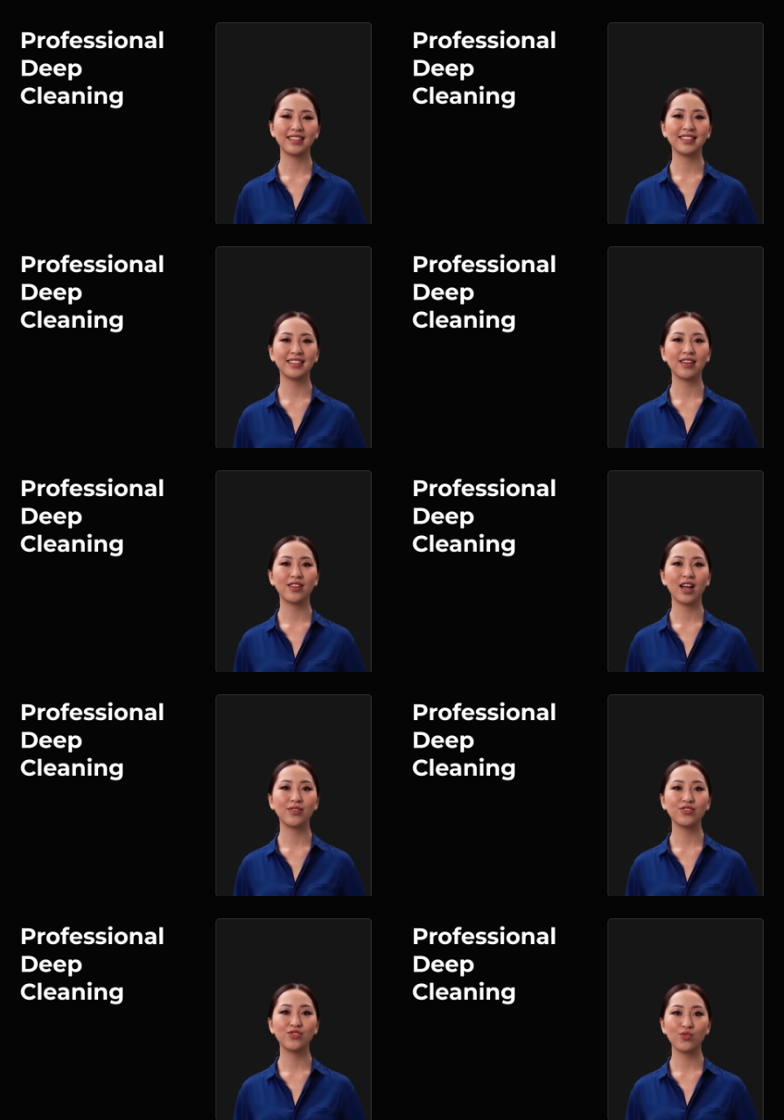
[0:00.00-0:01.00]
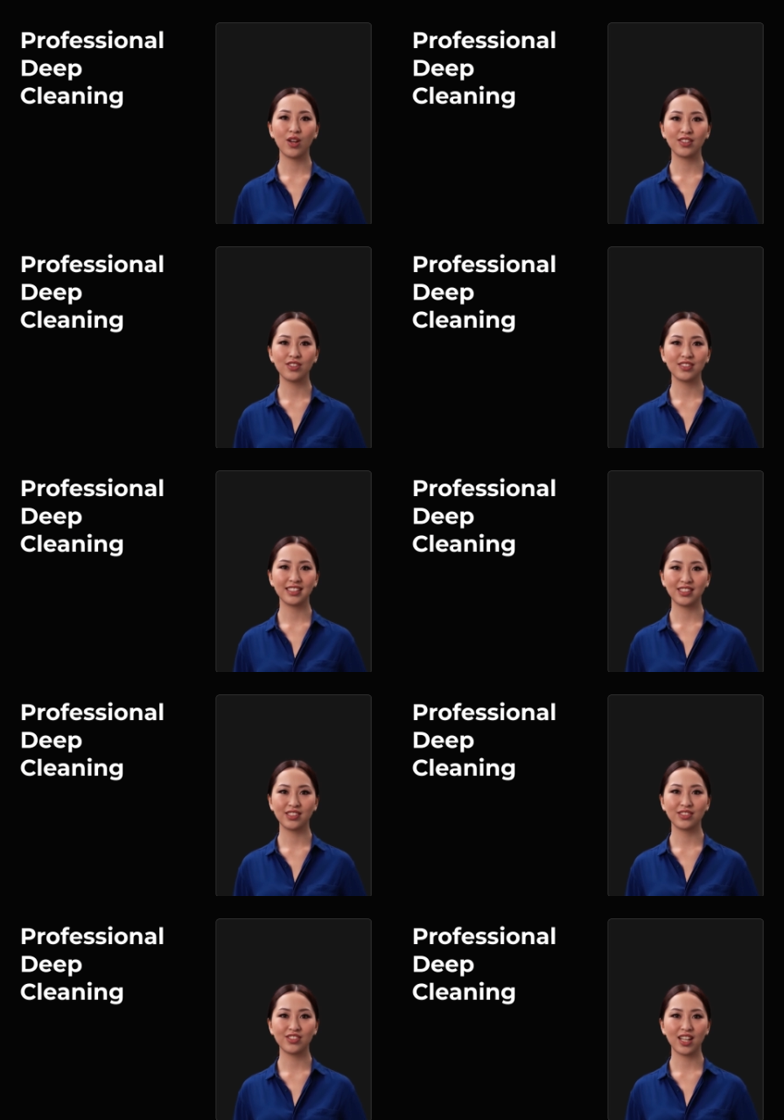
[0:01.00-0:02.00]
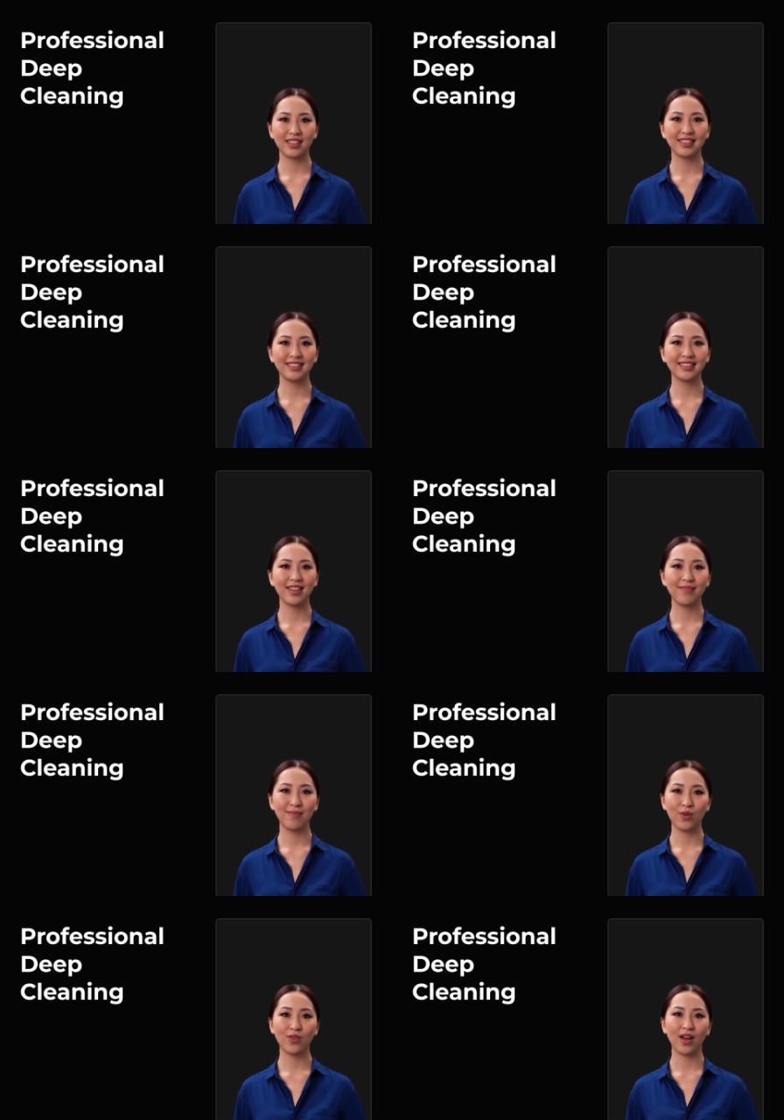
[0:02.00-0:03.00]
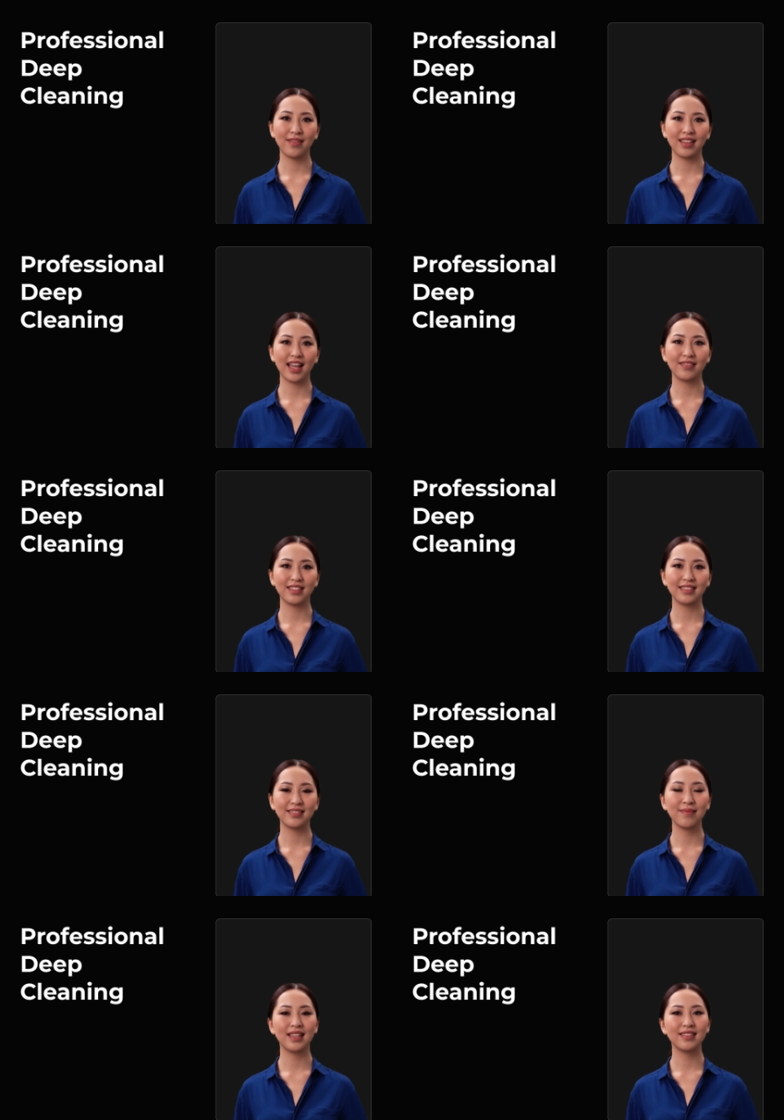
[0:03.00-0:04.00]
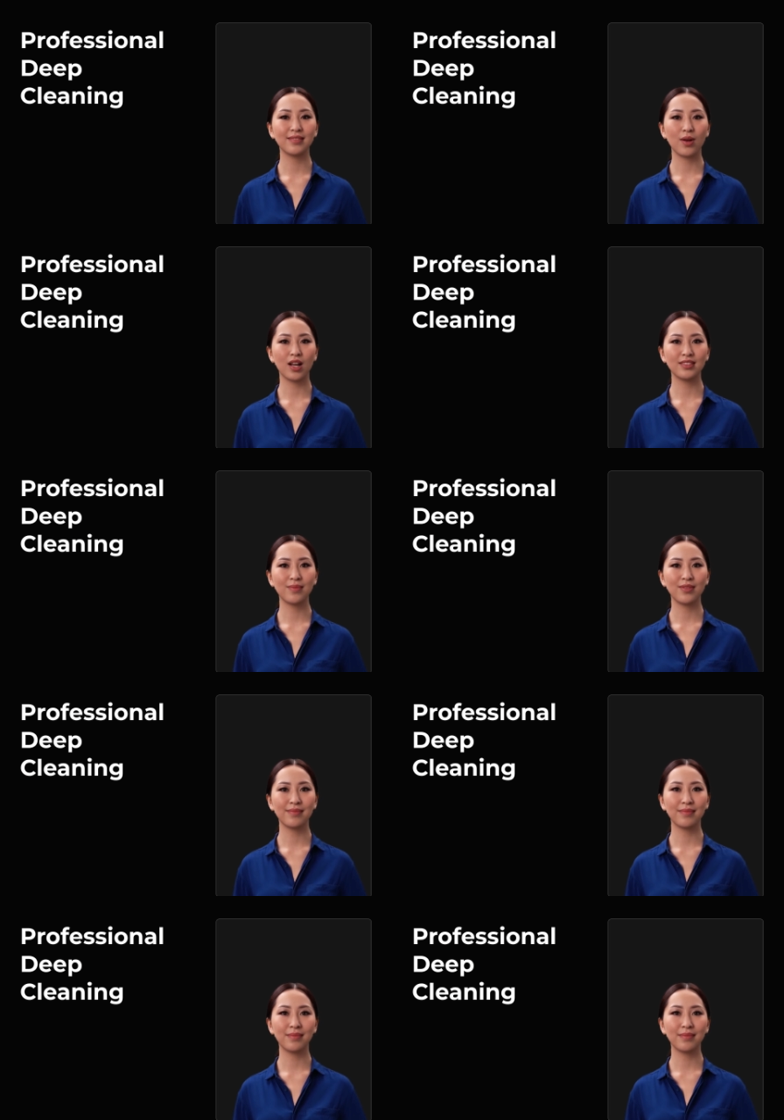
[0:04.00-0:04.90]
Discover how structured digital checklists and photographic evidence make this possible.